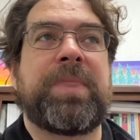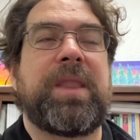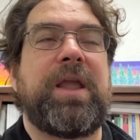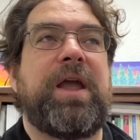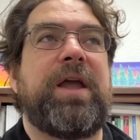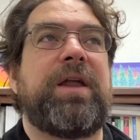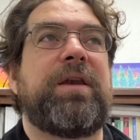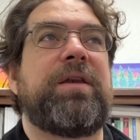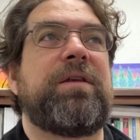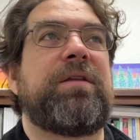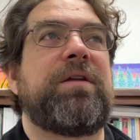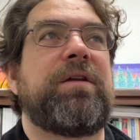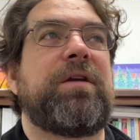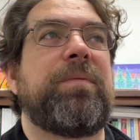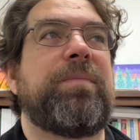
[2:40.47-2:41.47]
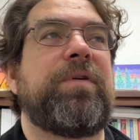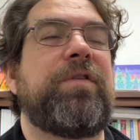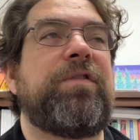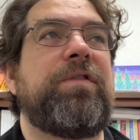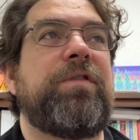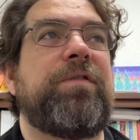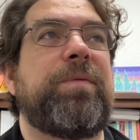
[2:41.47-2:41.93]
And
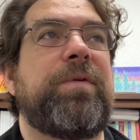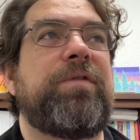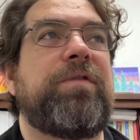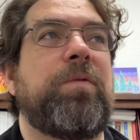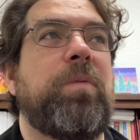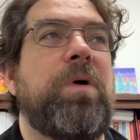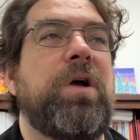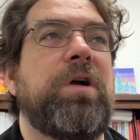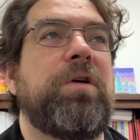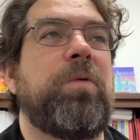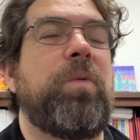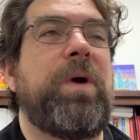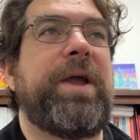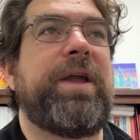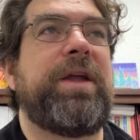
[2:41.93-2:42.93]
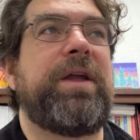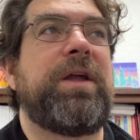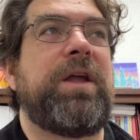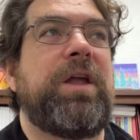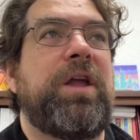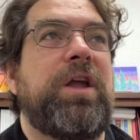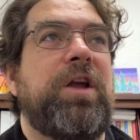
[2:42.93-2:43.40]
composers are supposed to walk away
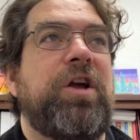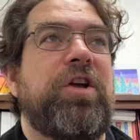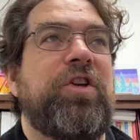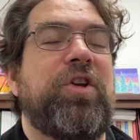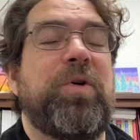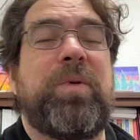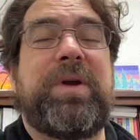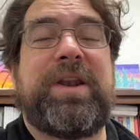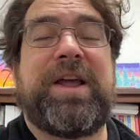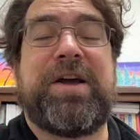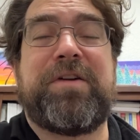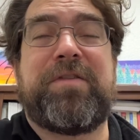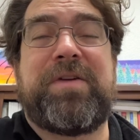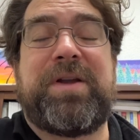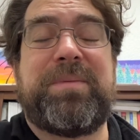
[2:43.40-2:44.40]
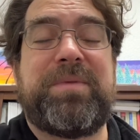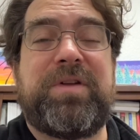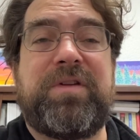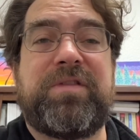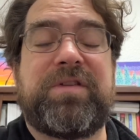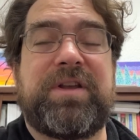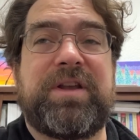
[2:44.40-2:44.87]
knowing how to write
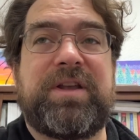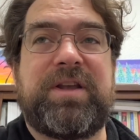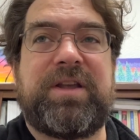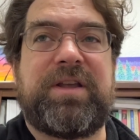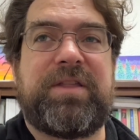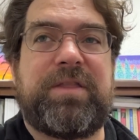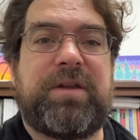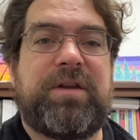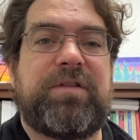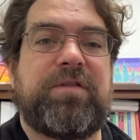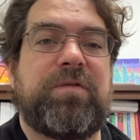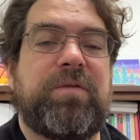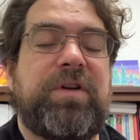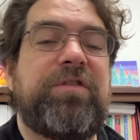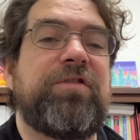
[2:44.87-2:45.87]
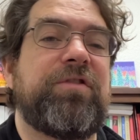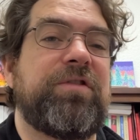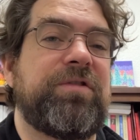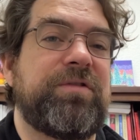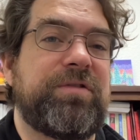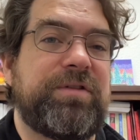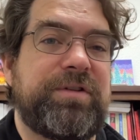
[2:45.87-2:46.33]
music that is
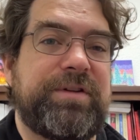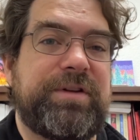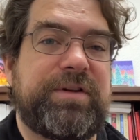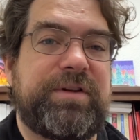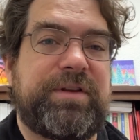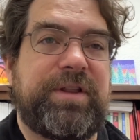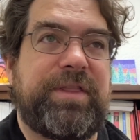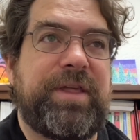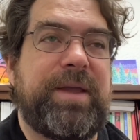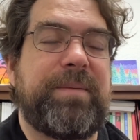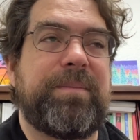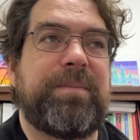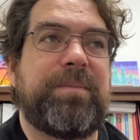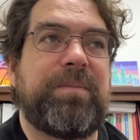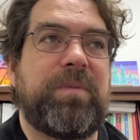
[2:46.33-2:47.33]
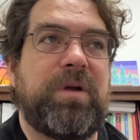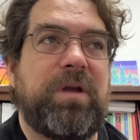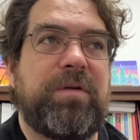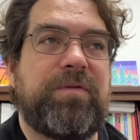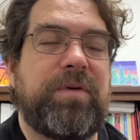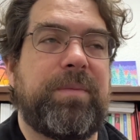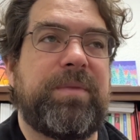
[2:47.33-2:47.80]
original to them
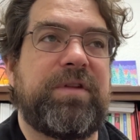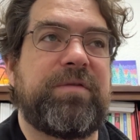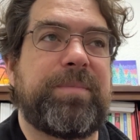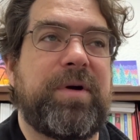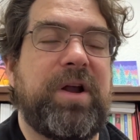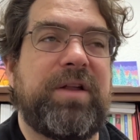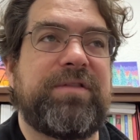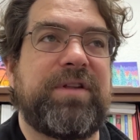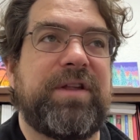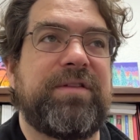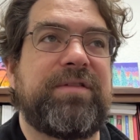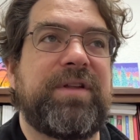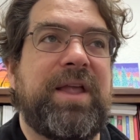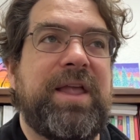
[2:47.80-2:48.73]
from this process.